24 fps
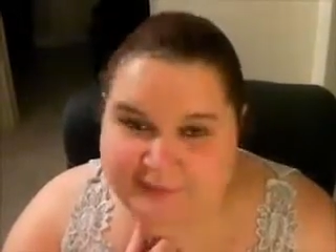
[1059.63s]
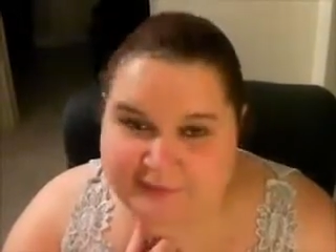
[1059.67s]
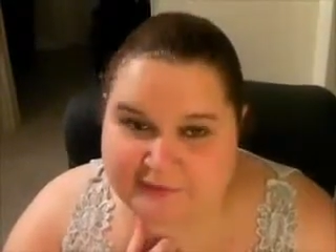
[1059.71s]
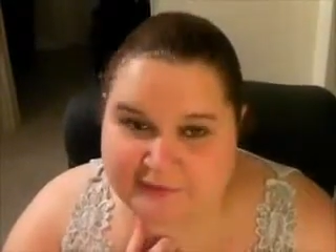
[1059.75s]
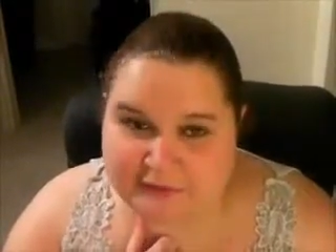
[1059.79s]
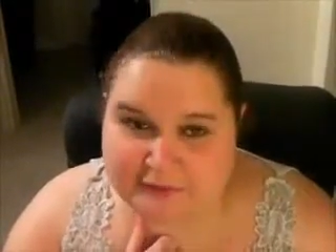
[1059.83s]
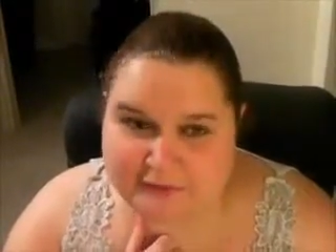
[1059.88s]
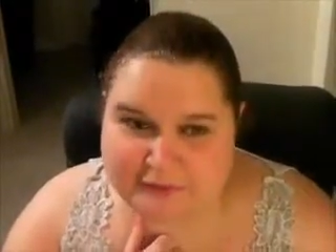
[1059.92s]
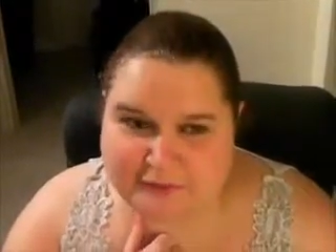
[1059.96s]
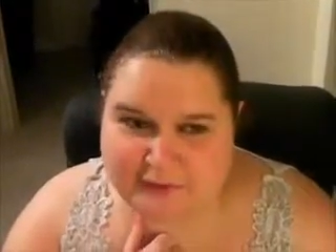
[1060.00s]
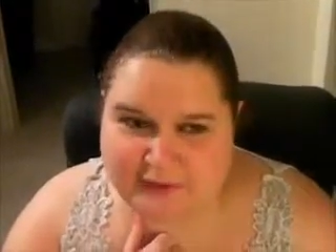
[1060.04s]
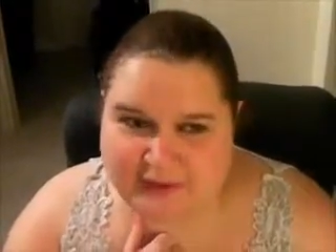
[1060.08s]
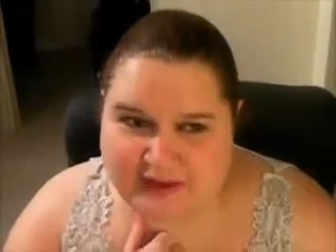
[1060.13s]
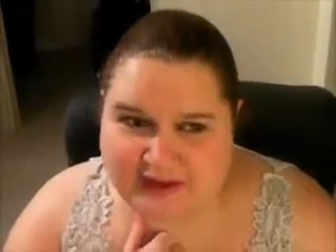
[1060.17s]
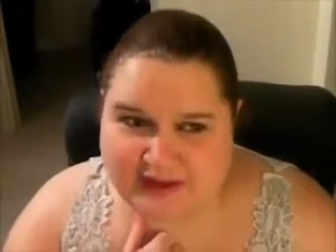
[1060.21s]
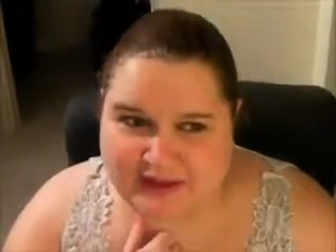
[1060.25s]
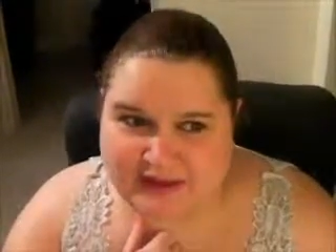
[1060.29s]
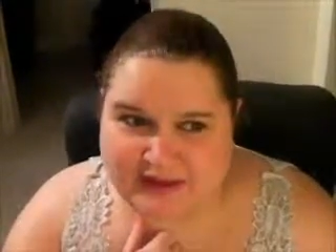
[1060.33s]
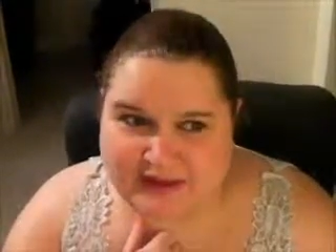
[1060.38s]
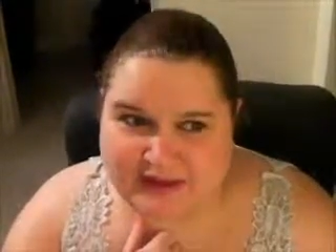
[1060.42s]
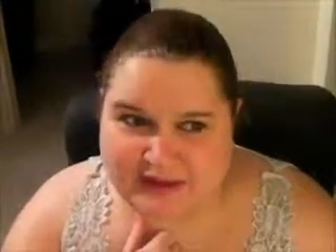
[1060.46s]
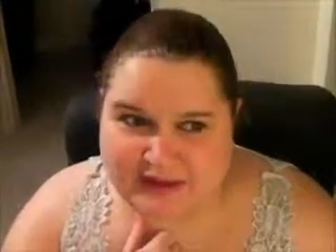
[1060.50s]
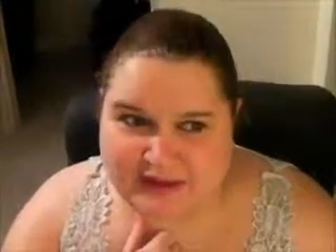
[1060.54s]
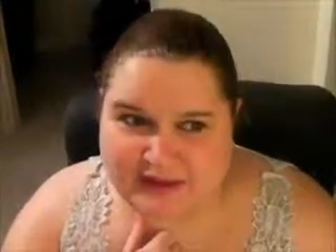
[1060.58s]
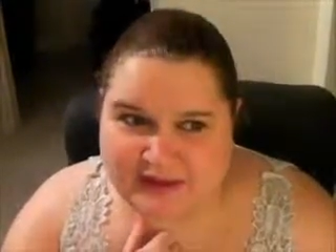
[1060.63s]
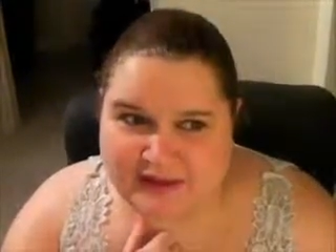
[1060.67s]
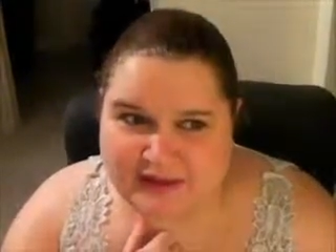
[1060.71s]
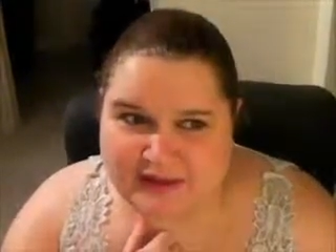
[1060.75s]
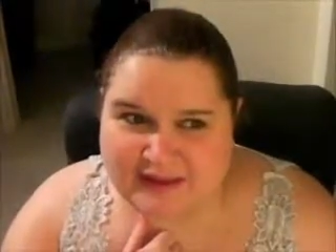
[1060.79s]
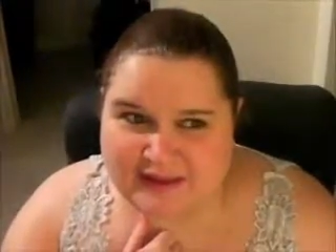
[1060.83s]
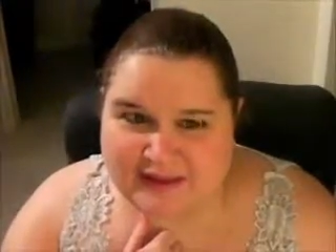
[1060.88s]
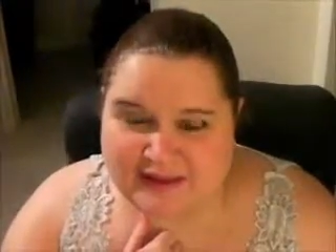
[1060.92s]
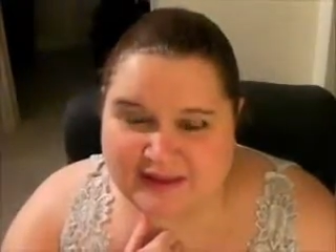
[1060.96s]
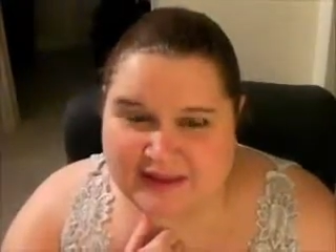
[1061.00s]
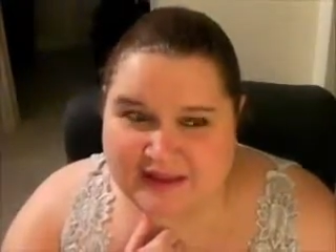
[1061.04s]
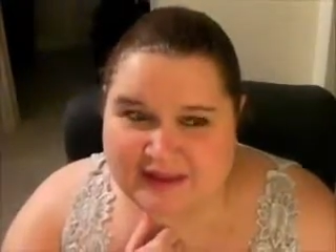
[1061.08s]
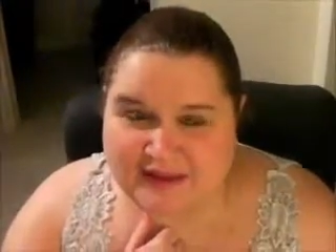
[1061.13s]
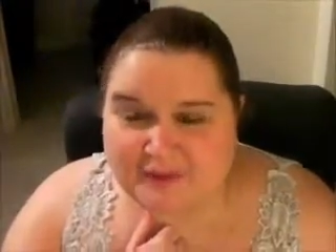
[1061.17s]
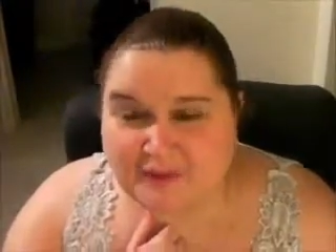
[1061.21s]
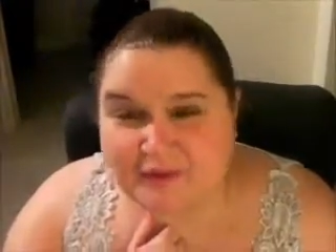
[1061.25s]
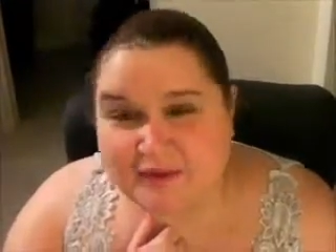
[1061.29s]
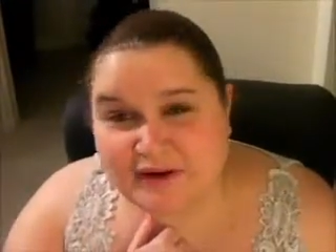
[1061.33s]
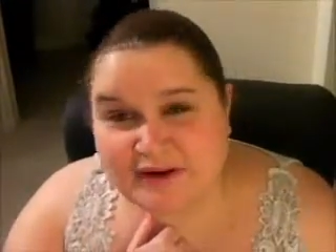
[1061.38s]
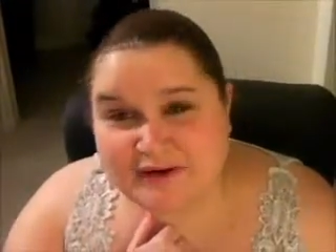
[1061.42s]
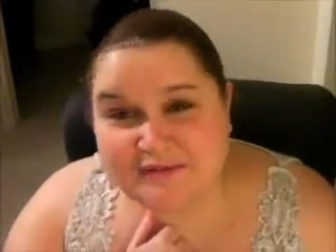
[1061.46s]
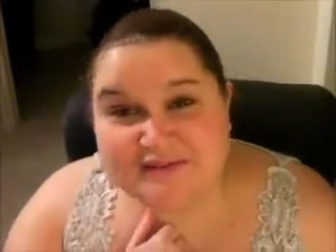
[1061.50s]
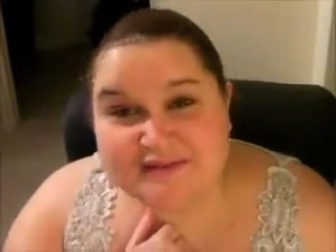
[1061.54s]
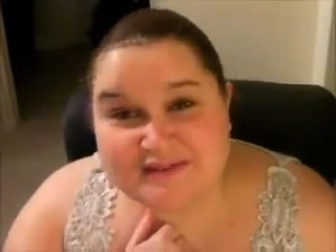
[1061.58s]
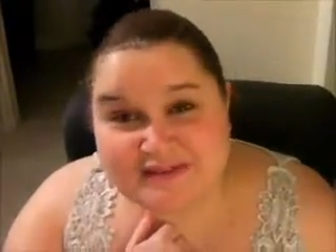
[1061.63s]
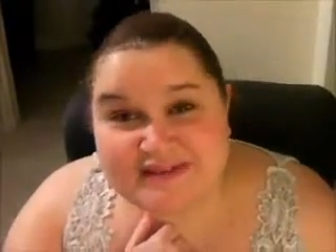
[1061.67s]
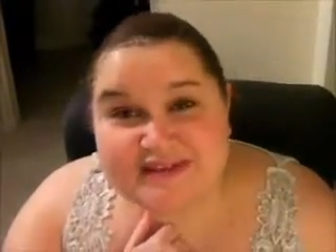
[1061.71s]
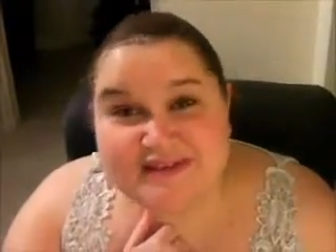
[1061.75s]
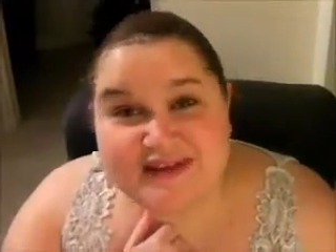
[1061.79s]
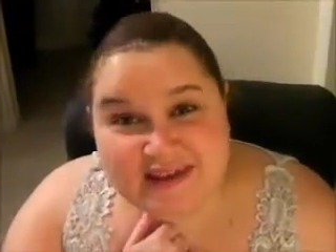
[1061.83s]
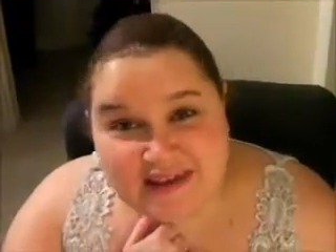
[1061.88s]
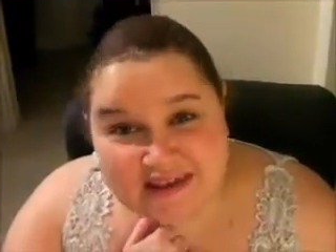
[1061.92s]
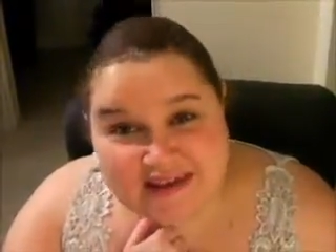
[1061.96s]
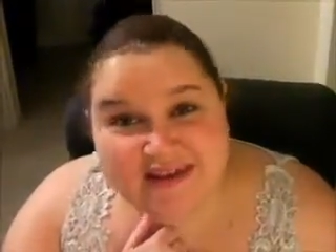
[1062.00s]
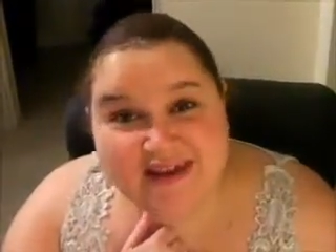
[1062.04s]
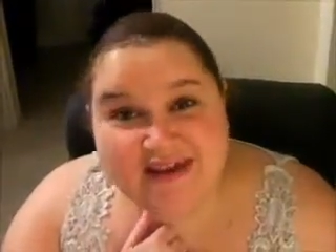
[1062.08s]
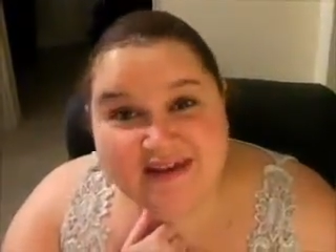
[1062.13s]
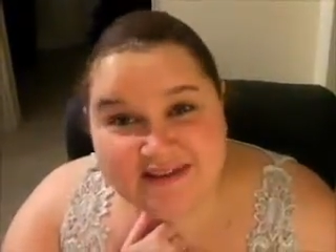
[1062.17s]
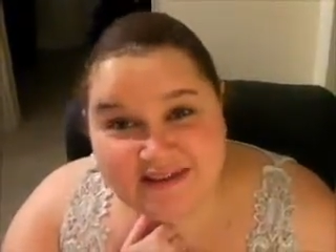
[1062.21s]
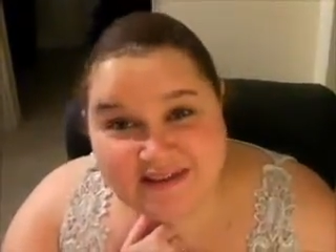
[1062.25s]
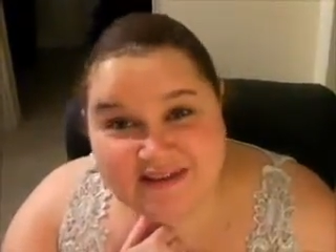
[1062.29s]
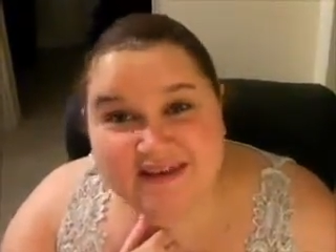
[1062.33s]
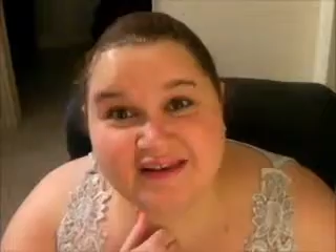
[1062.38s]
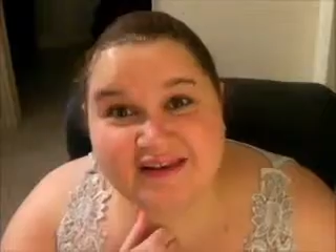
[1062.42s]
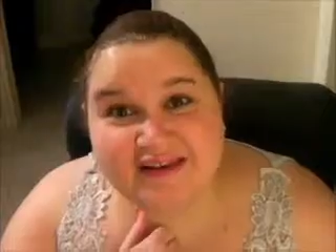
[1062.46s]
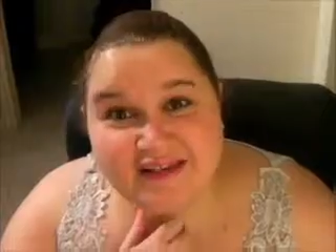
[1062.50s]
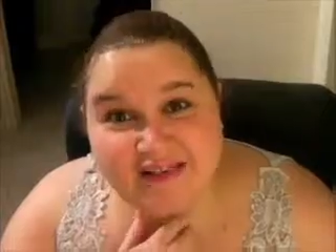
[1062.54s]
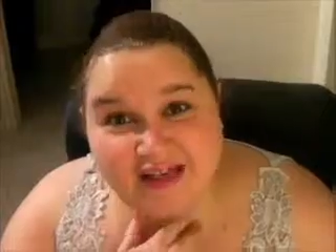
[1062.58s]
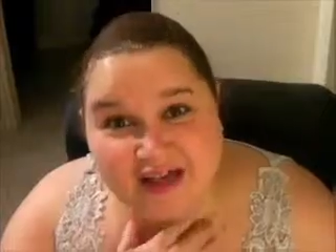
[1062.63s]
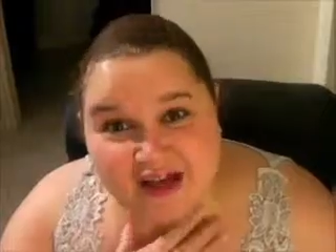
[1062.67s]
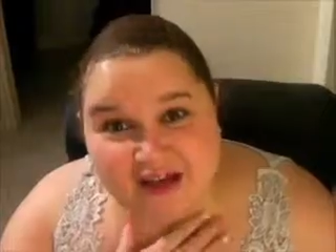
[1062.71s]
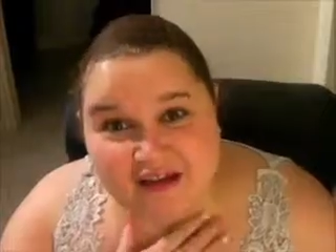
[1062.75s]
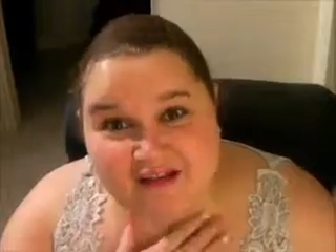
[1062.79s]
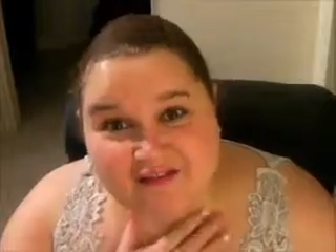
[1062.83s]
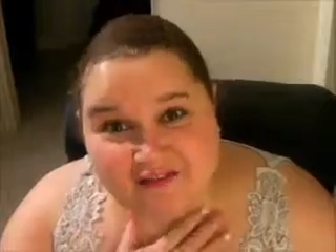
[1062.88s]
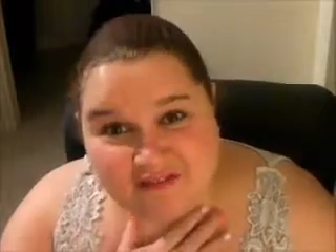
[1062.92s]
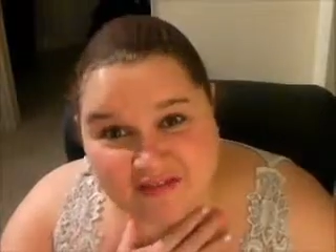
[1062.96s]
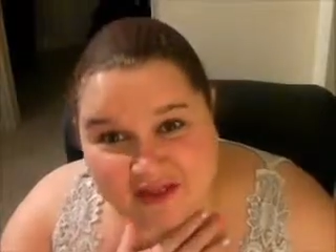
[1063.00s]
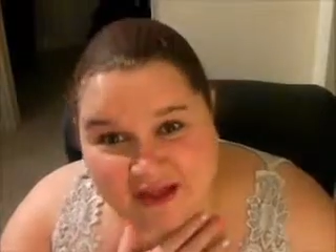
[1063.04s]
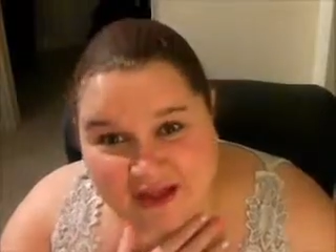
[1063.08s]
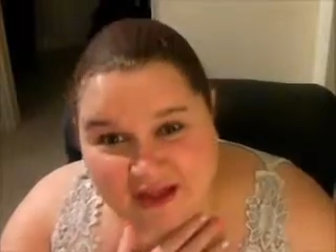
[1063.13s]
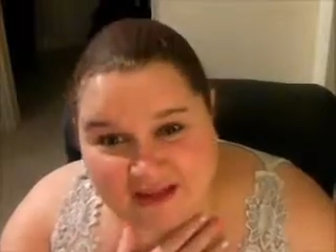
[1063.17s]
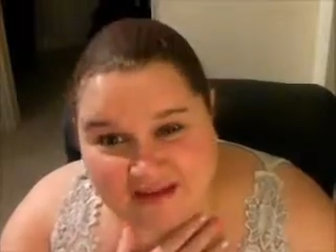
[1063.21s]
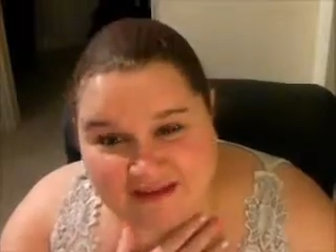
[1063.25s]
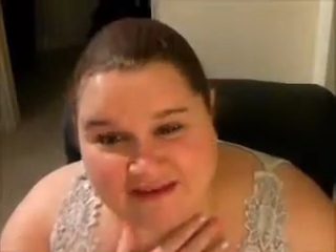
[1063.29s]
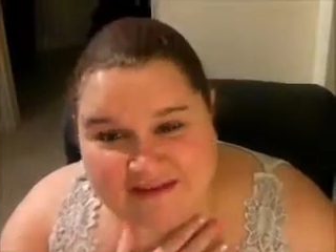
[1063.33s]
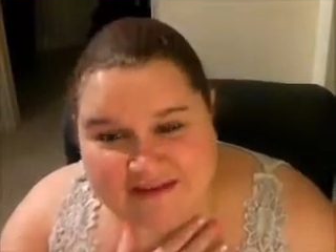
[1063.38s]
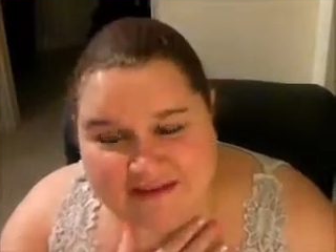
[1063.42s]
get your own way? When I was a kid, I did a lot of that.